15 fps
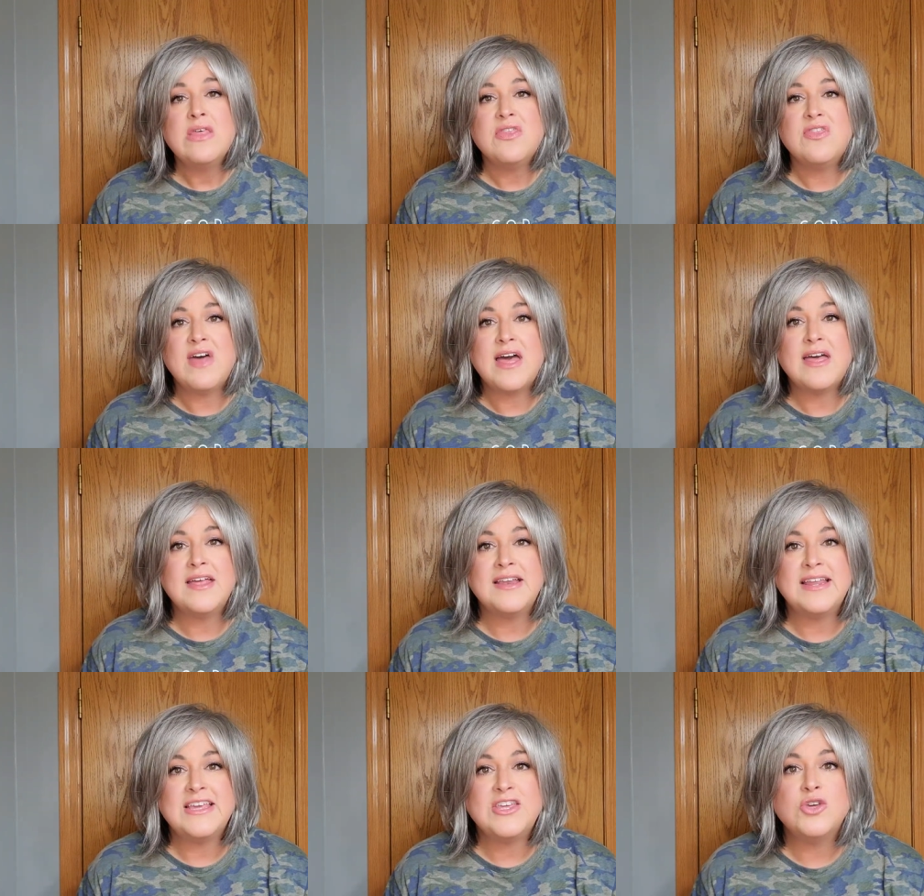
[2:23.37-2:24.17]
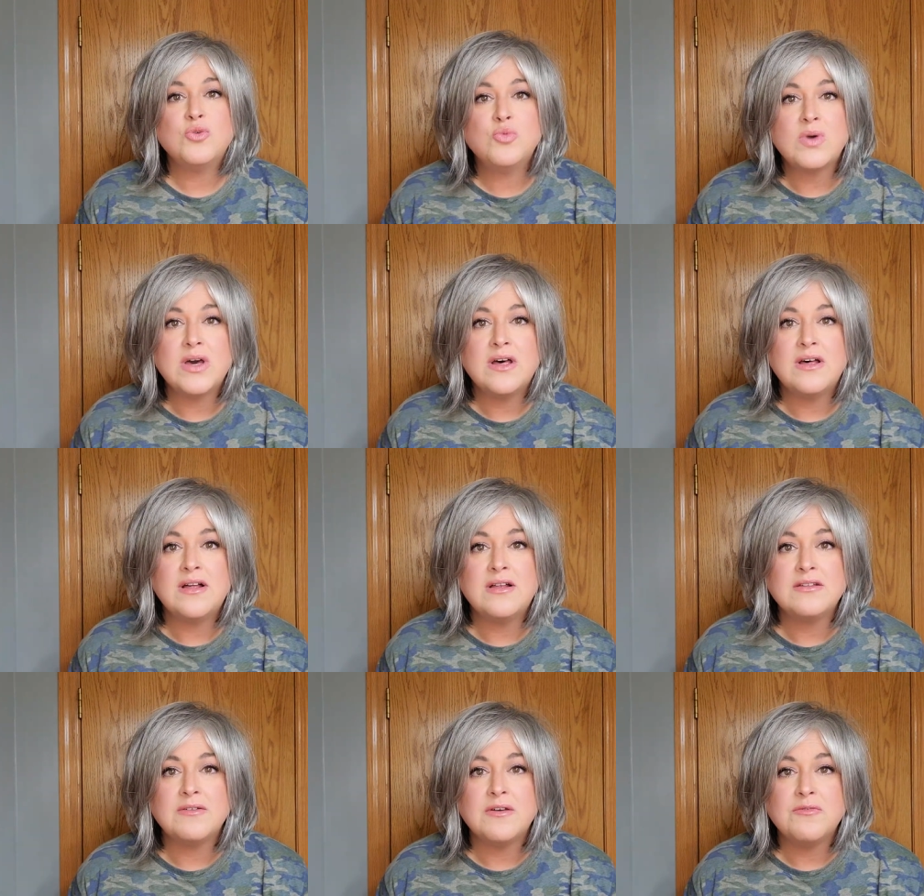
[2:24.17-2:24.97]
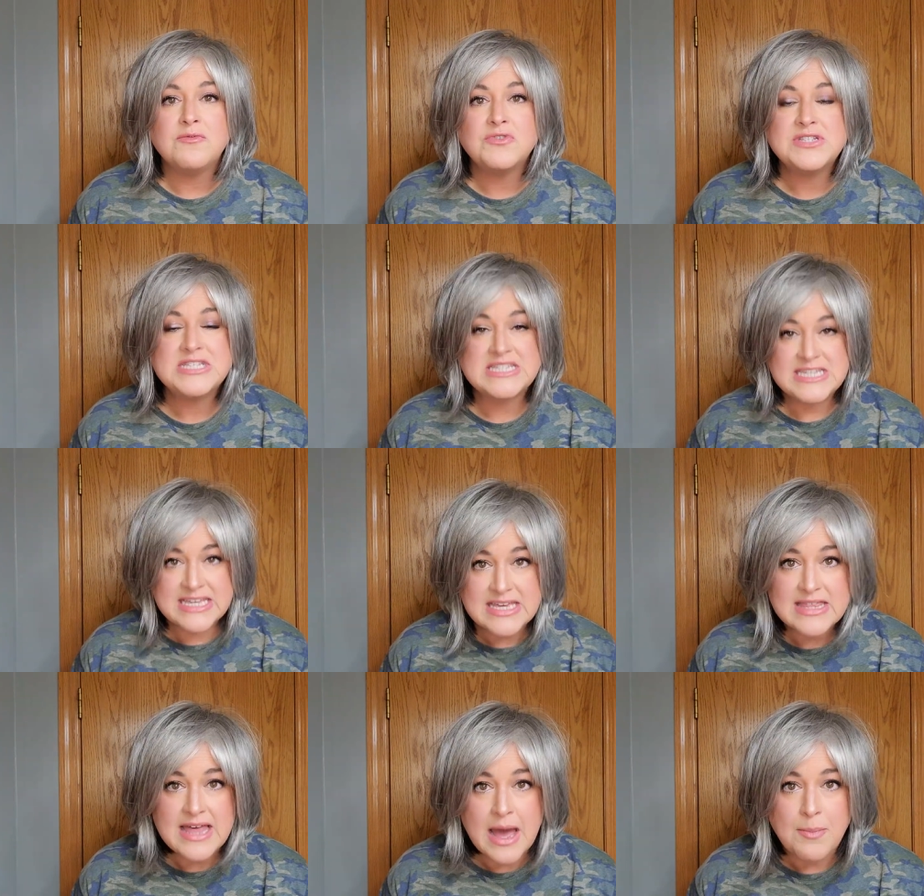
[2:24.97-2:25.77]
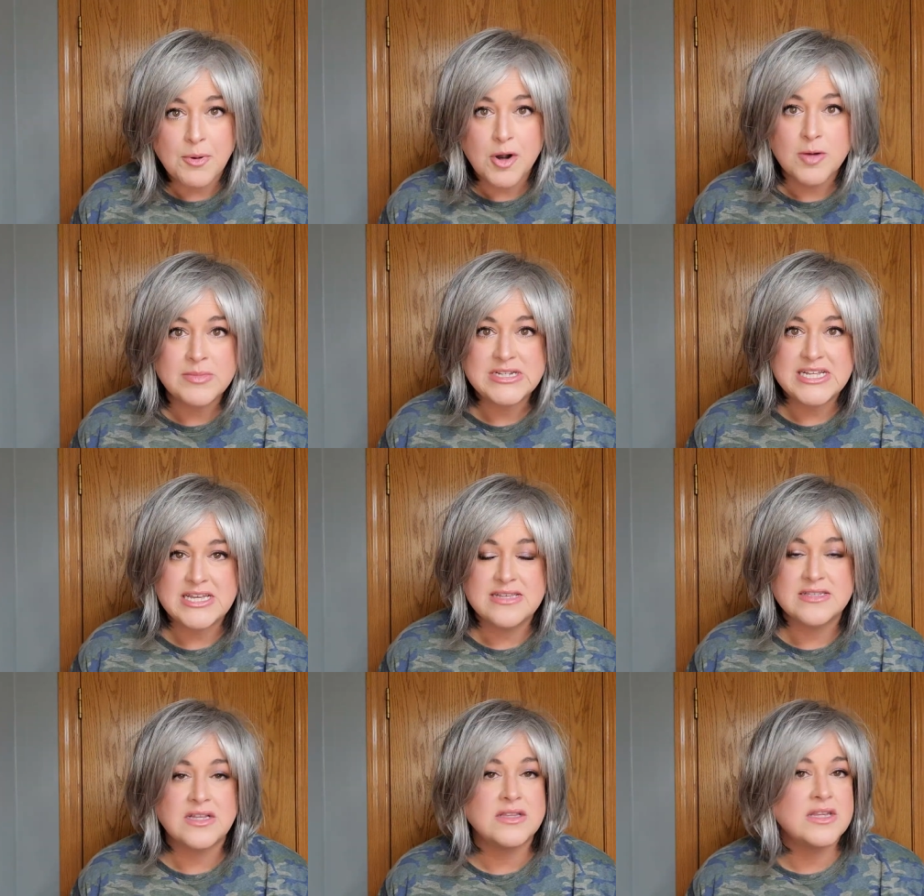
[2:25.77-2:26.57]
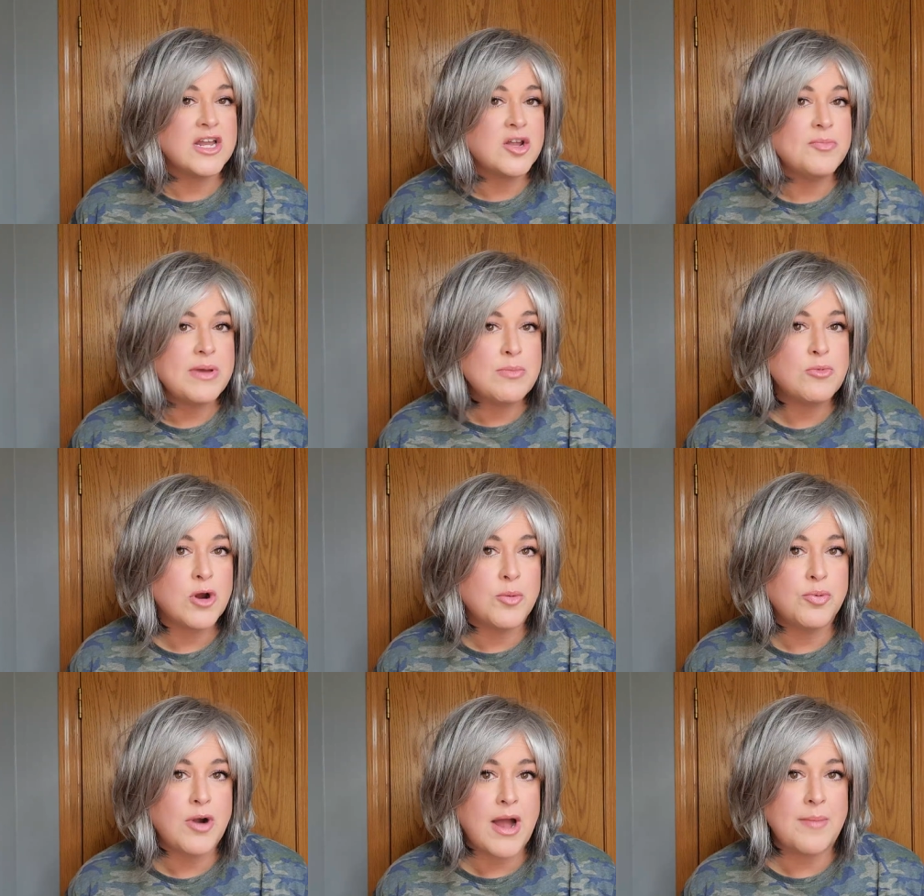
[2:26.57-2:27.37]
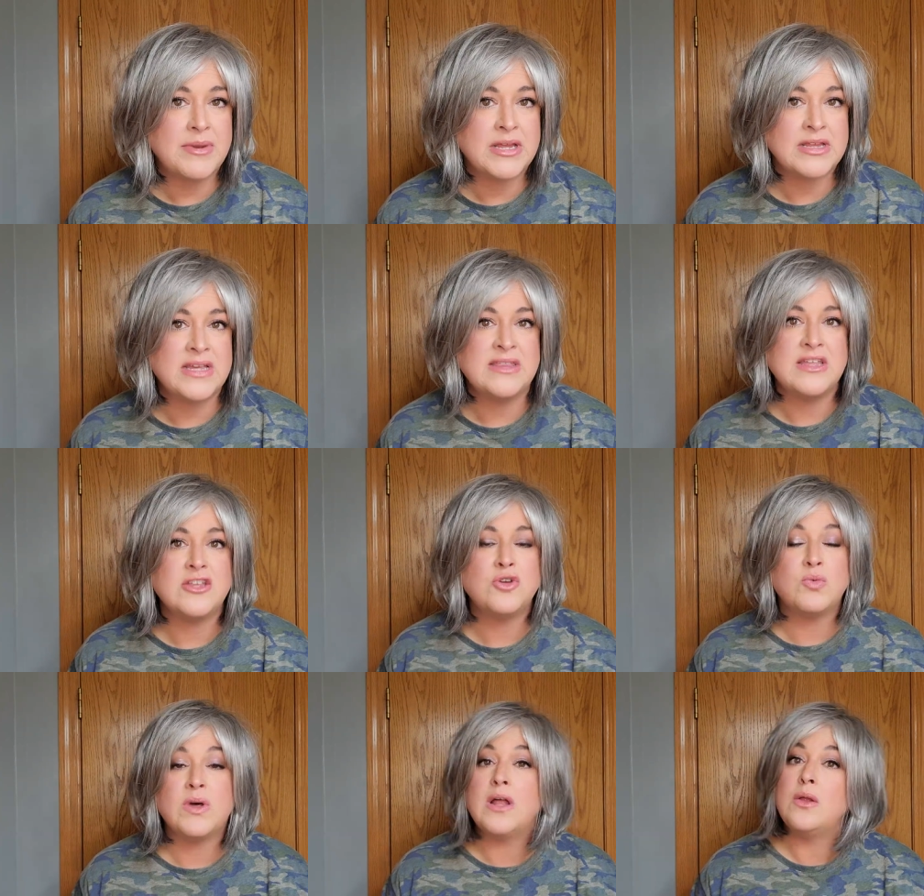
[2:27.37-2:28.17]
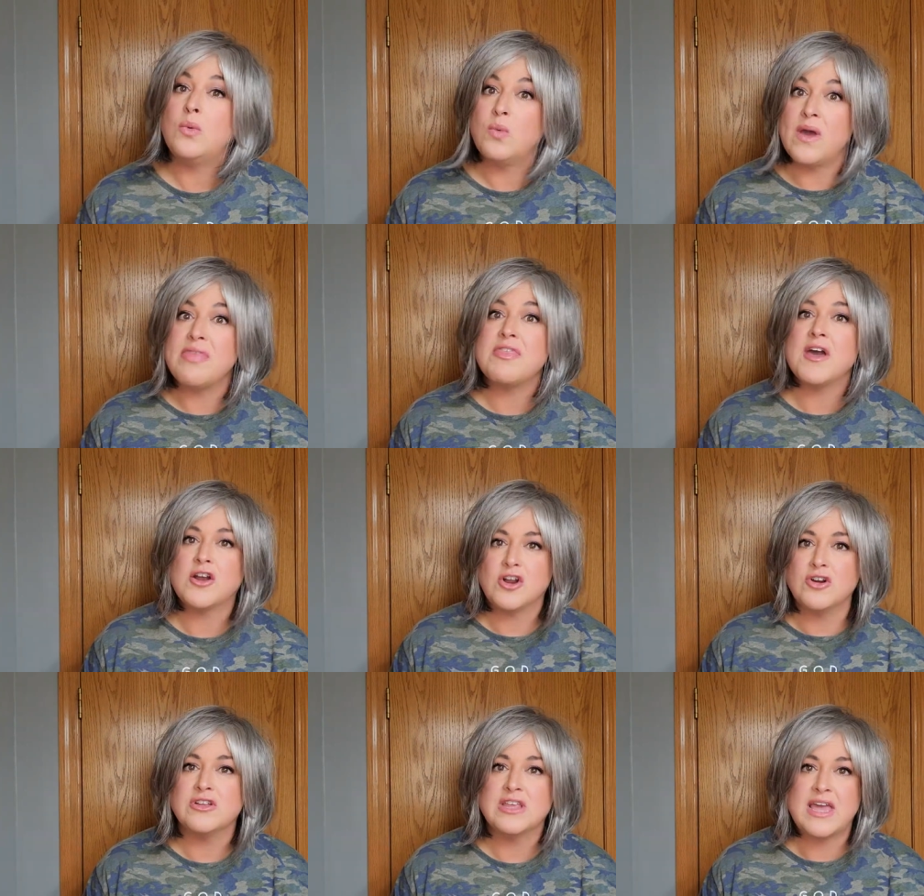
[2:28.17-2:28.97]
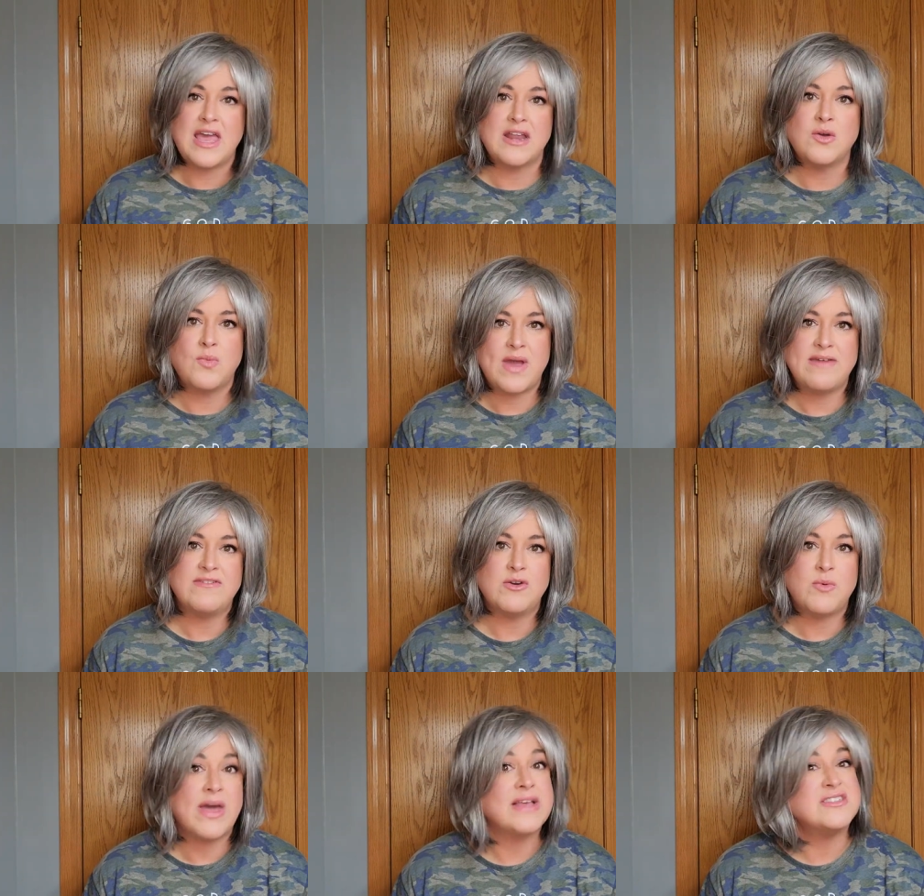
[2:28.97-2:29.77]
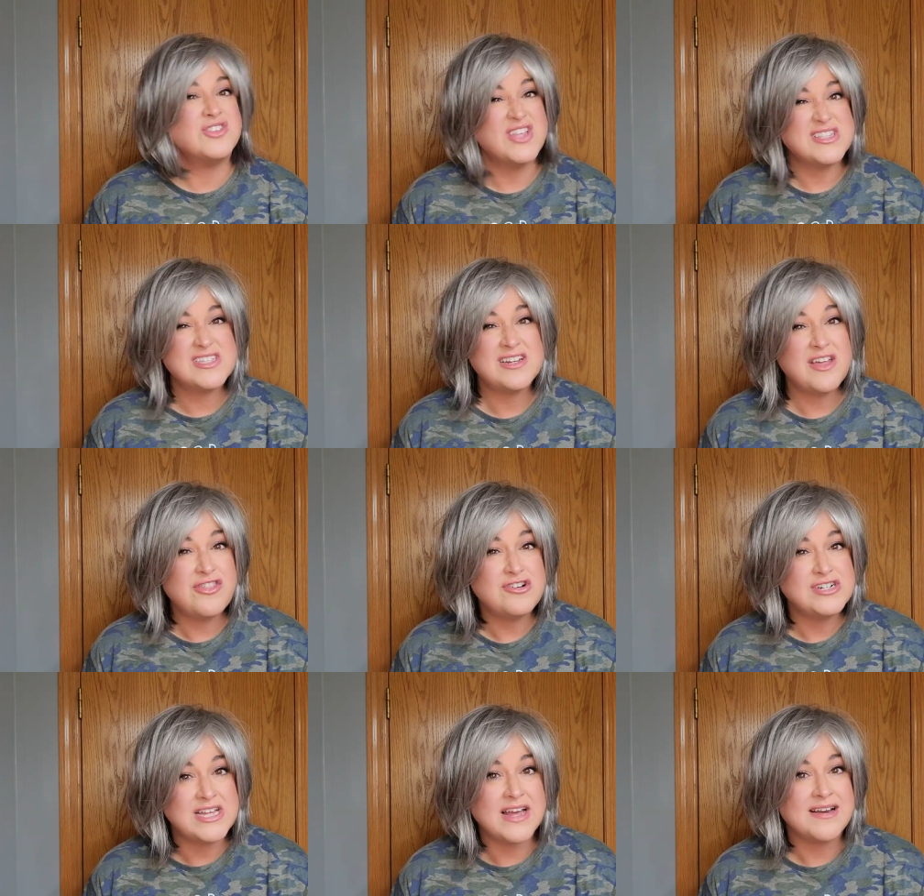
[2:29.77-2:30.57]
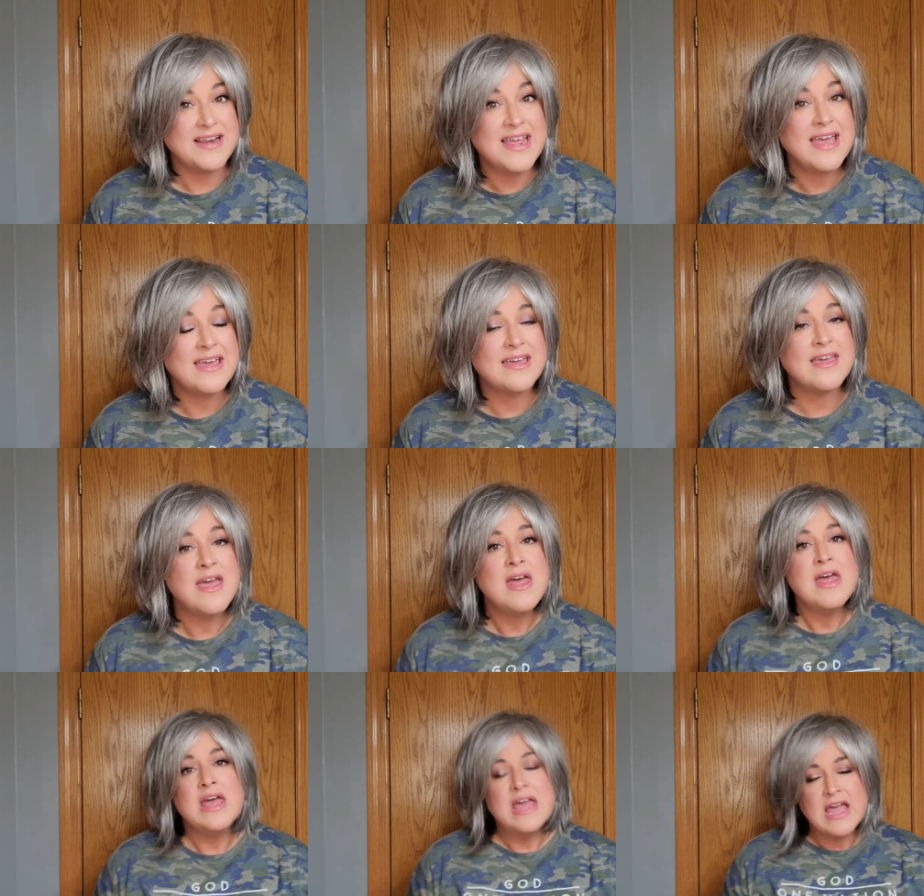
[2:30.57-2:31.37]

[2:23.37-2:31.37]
then you will see that permatease a little bit more prominently than you will with a curly and a wavy wig. So that's another technique